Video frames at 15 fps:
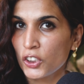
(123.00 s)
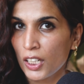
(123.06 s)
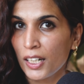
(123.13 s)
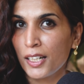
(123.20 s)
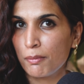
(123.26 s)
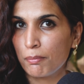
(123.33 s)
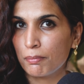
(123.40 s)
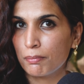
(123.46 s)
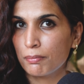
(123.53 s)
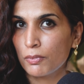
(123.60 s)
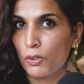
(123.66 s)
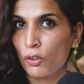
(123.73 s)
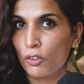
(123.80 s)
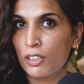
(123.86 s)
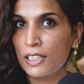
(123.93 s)
time
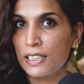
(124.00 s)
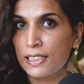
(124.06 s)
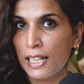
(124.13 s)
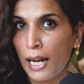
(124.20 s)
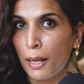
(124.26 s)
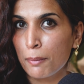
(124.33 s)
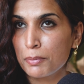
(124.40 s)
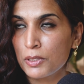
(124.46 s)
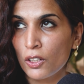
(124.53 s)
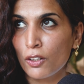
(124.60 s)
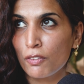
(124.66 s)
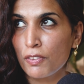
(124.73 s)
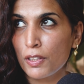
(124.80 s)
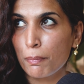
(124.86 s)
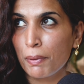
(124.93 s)
on these apps
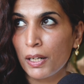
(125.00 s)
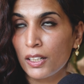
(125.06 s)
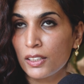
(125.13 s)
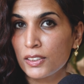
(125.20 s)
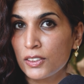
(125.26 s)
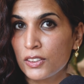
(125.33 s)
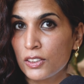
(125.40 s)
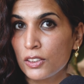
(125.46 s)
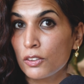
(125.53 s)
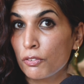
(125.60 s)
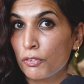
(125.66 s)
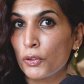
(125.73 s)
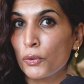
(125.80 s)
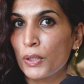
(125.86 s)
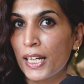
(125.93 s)
over the past
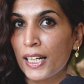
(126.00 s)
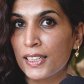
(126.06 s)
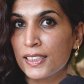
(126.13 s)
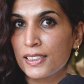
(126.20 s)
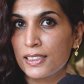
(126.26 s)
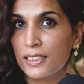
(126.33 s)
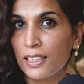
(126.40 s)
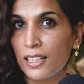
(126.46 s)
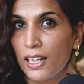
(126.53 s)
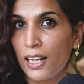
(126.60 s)
few years,